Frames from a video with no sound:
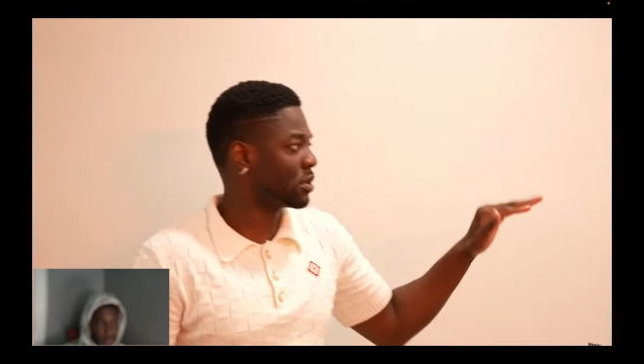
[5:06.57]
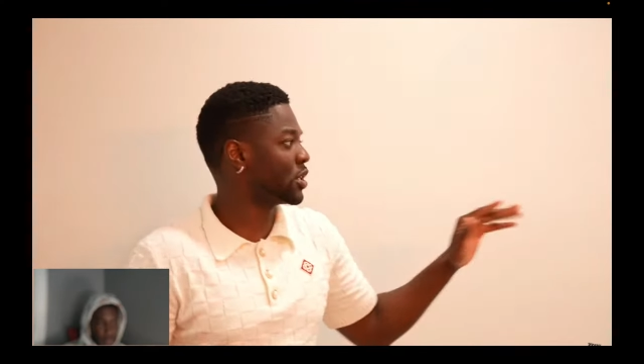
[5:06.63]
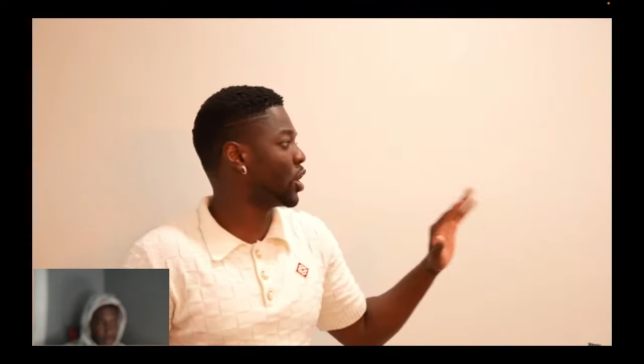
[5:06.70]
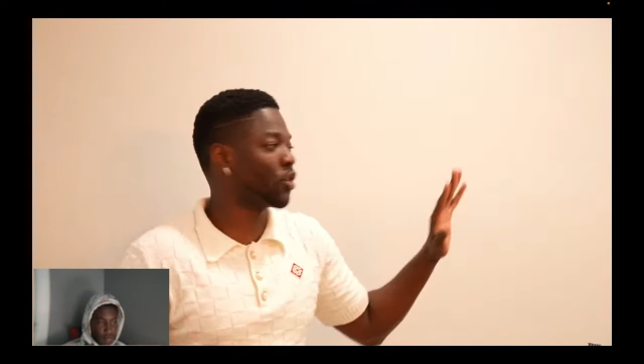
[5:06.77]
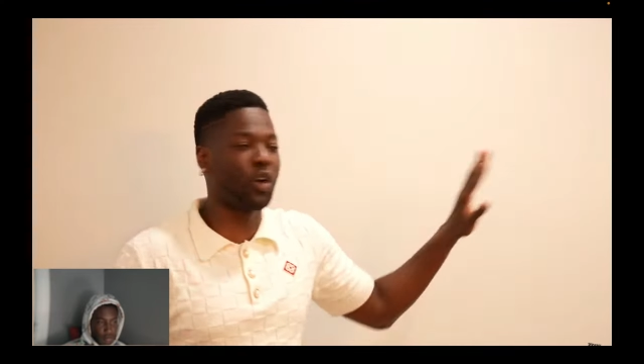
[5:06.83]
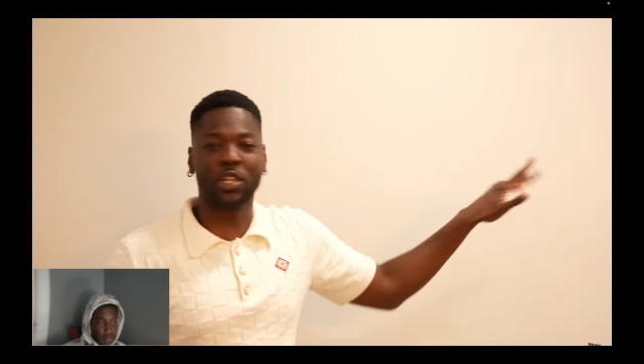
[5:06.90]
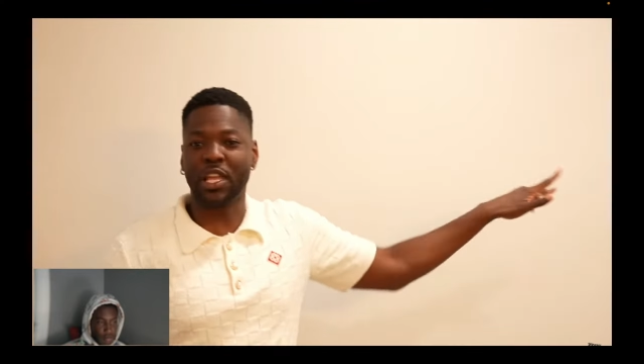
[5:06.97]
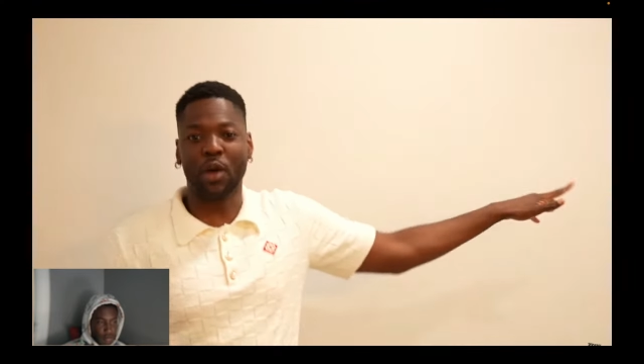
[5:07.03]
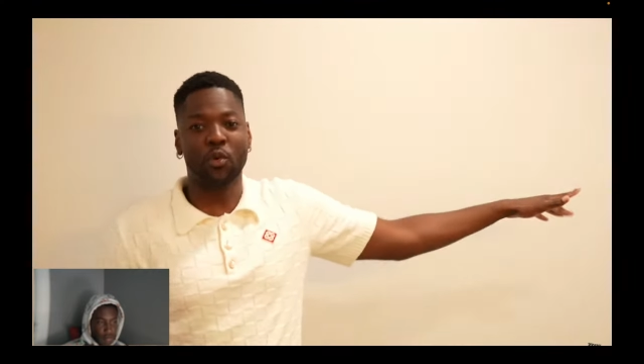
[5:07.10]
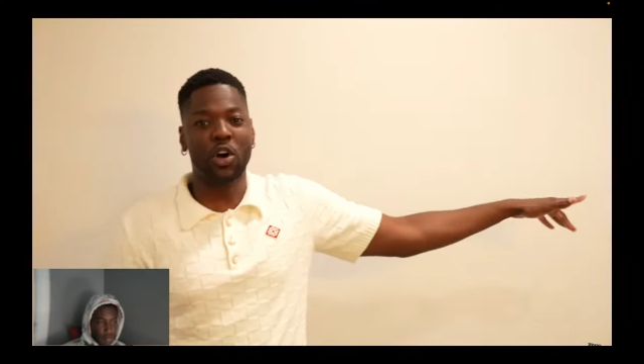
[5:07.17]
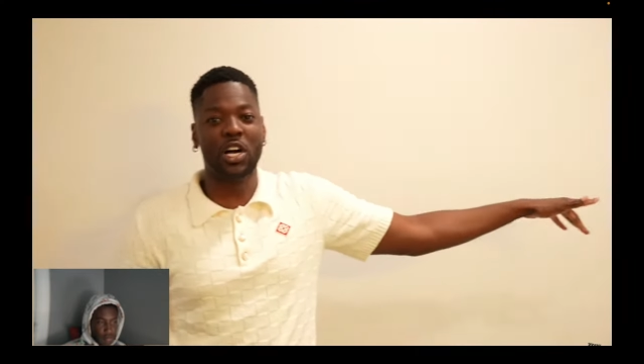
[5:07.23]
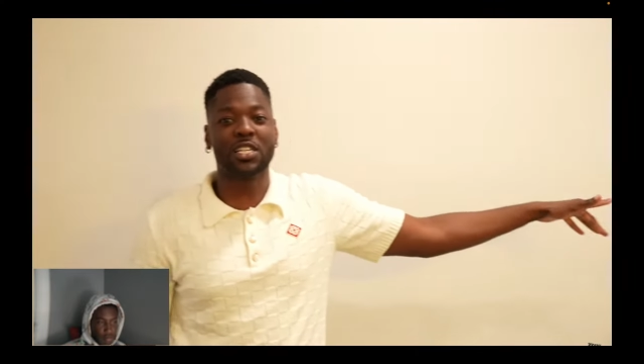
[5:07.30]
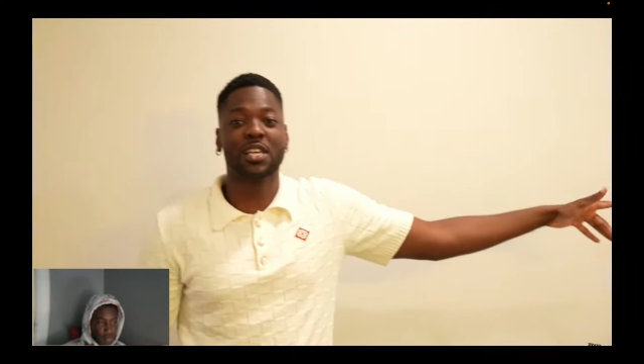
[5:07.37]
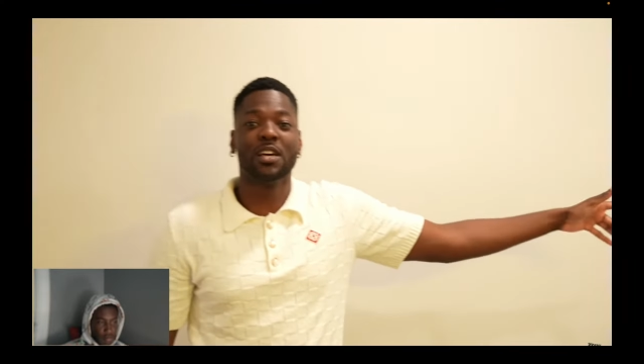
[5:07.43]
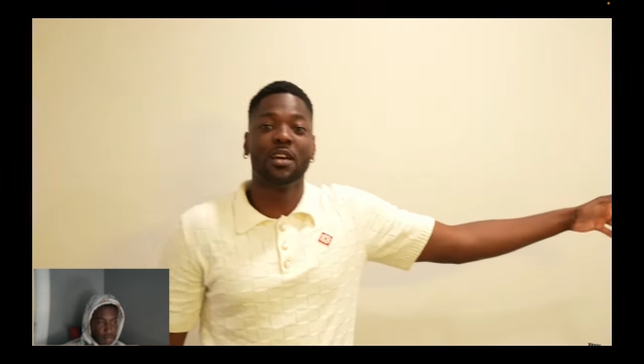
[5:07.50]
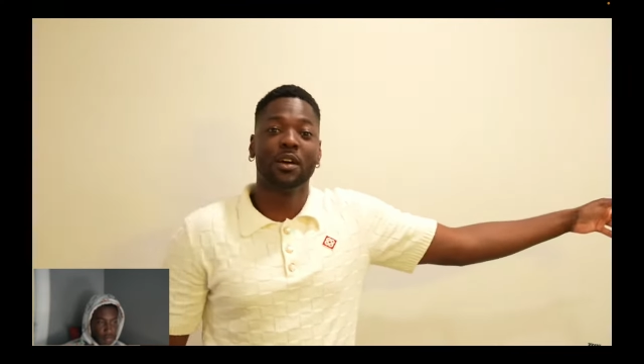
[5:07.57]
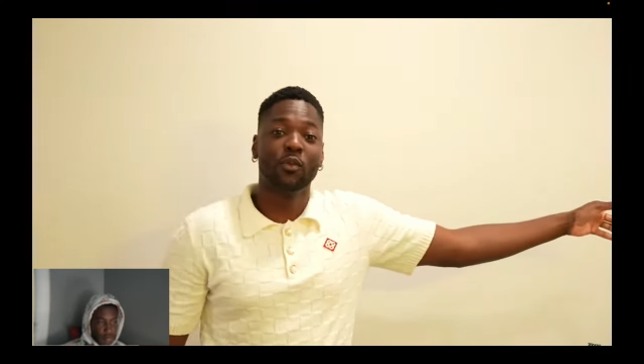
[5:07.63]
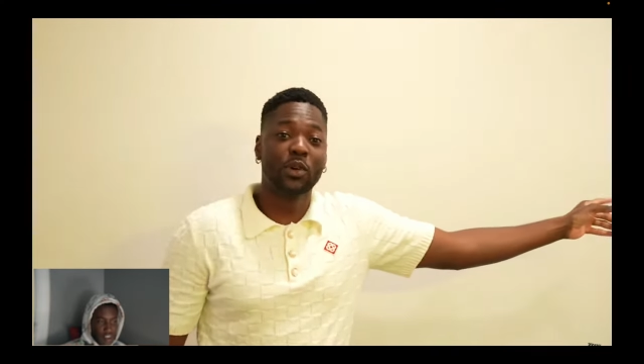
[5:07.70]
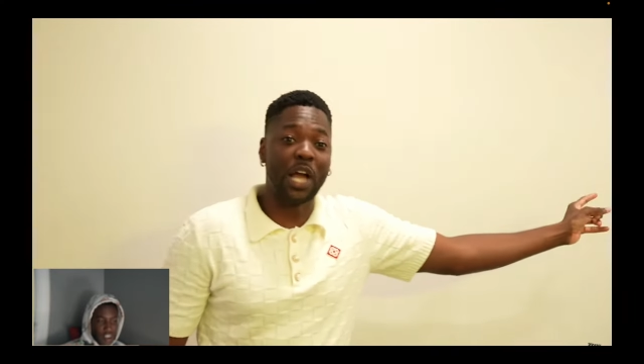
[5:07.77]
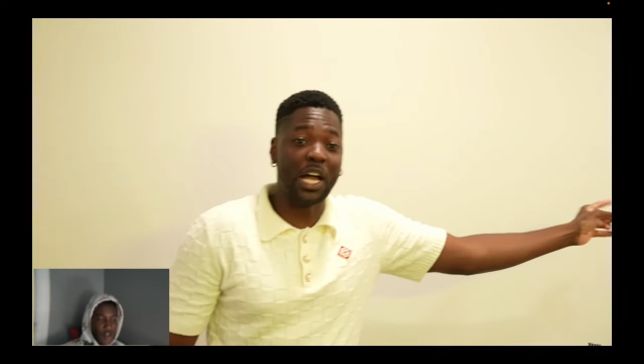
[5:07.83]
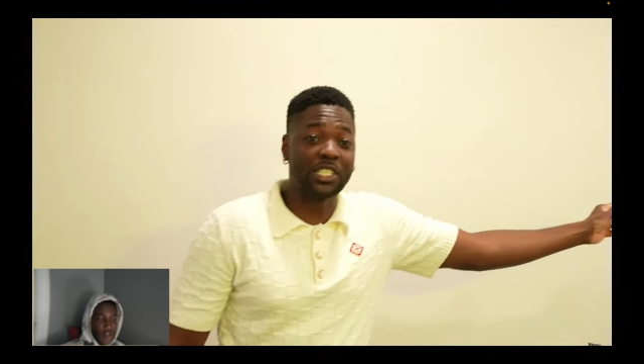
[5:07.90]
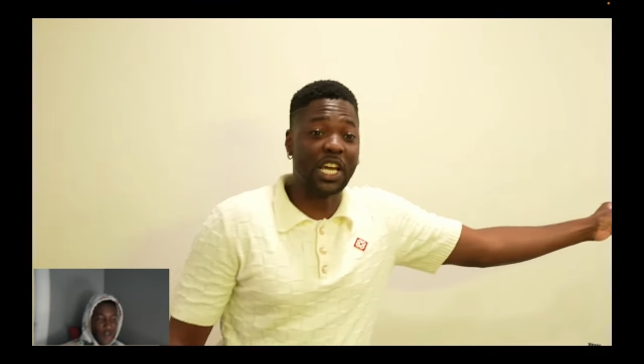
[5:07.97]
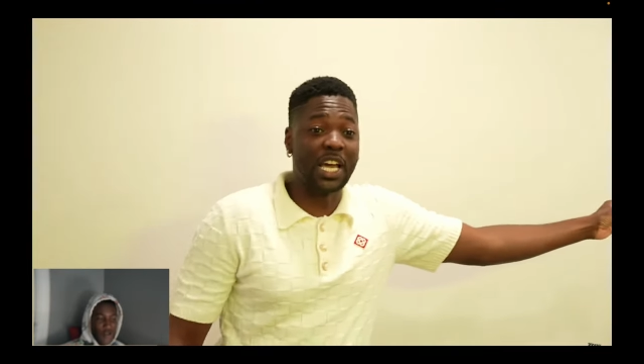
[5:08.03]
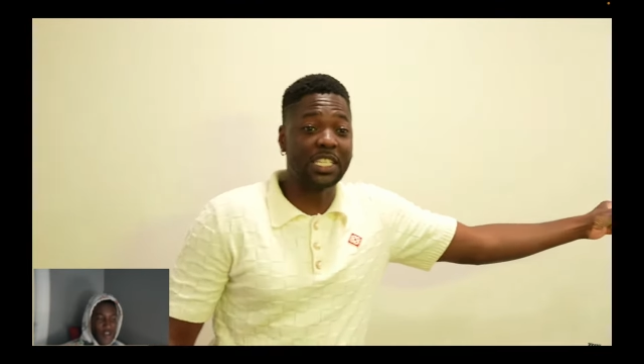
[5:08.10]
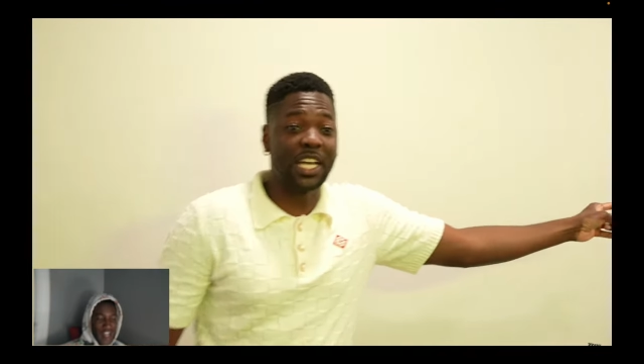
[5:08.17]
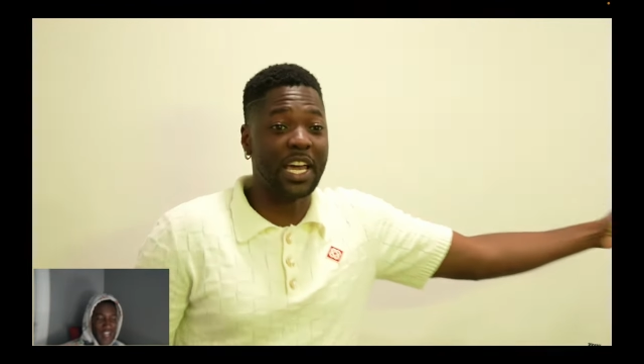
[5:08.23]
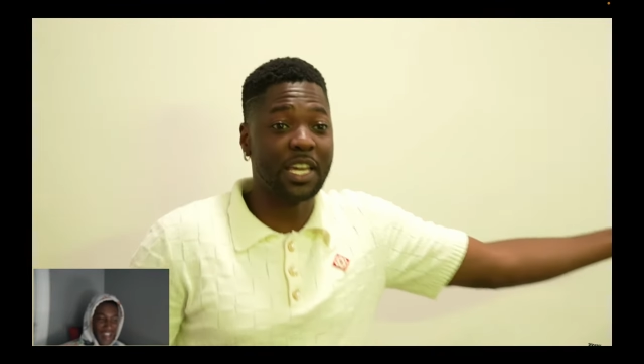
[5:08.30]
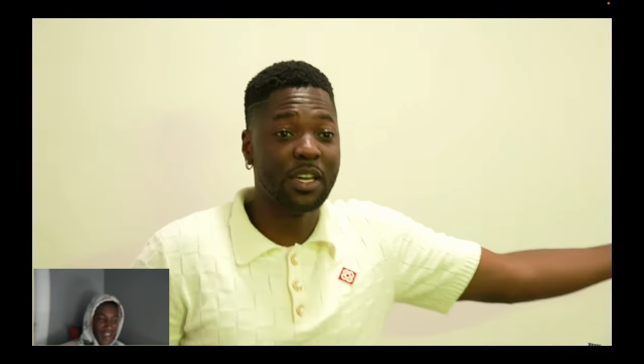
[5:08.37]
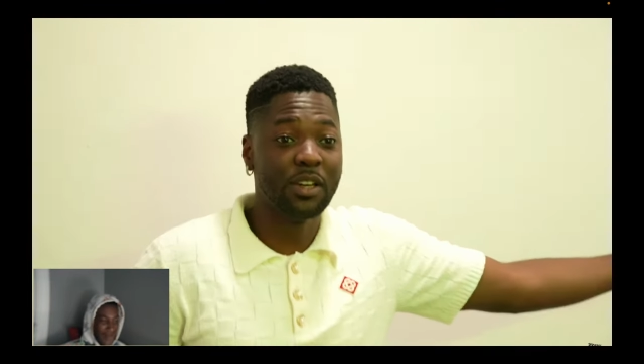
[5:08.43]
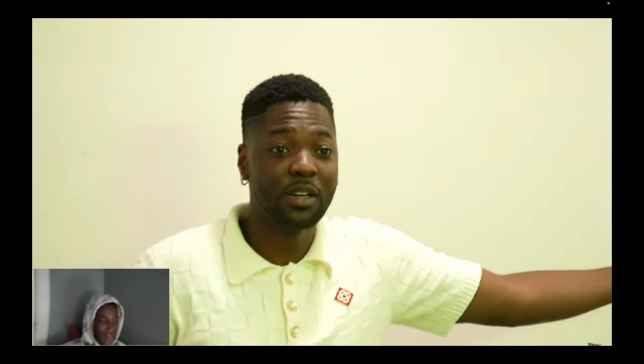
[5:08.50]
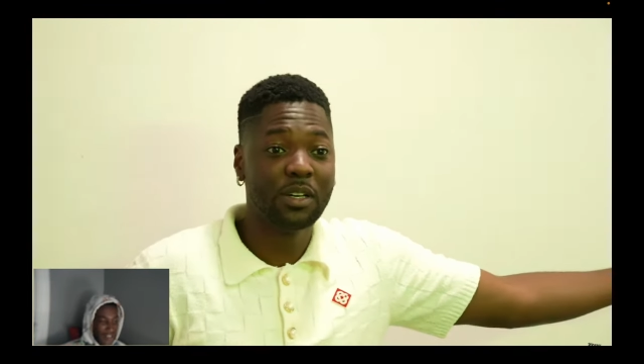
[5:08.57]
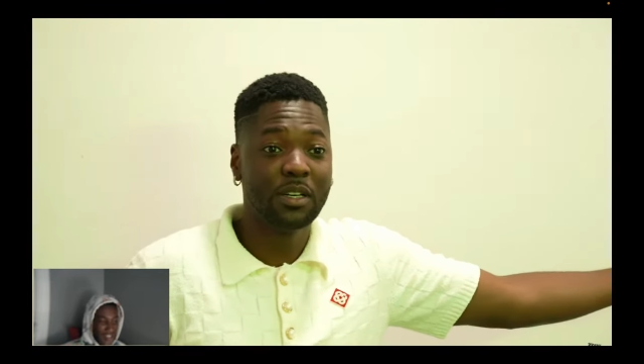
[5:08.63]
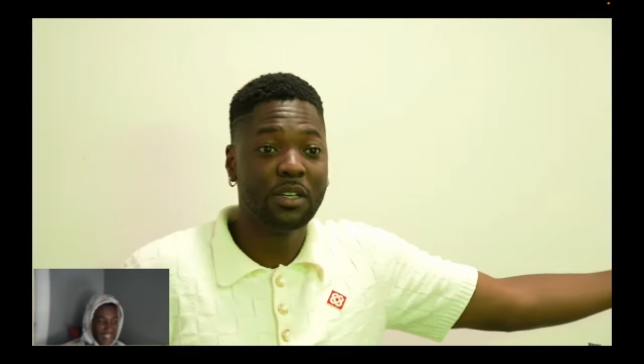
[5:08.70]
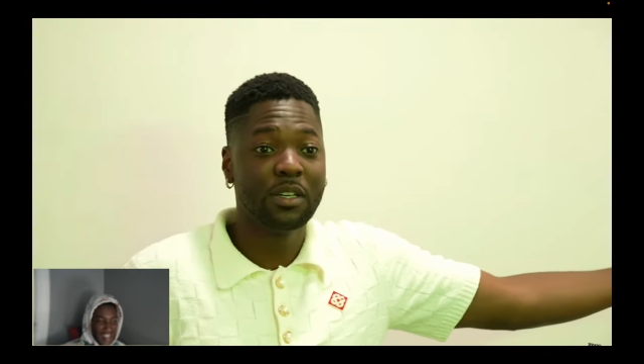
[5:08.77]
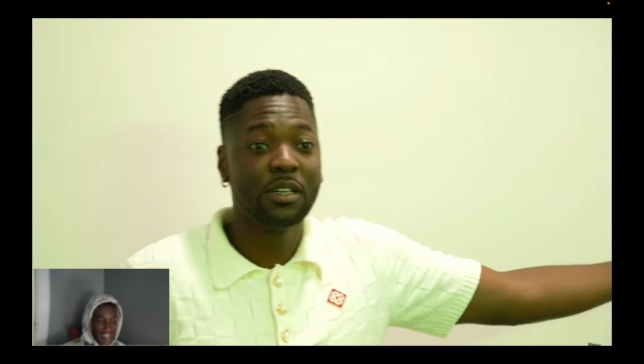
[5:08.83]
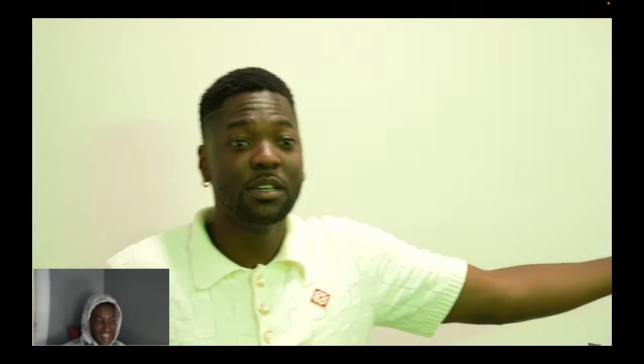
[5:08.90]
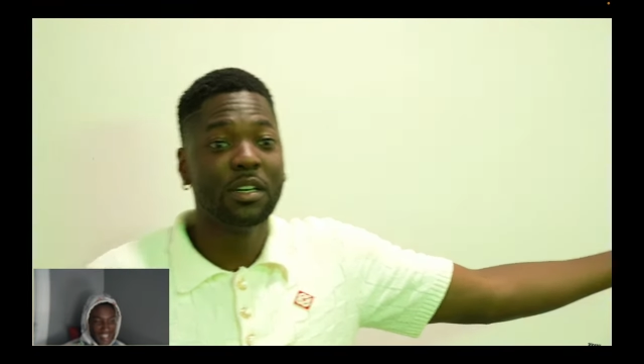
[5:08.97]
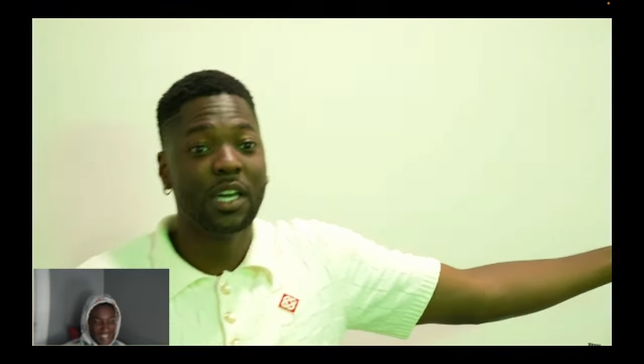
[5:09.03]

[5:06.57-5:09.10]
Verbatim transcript: Don't know what that was. We got JJ.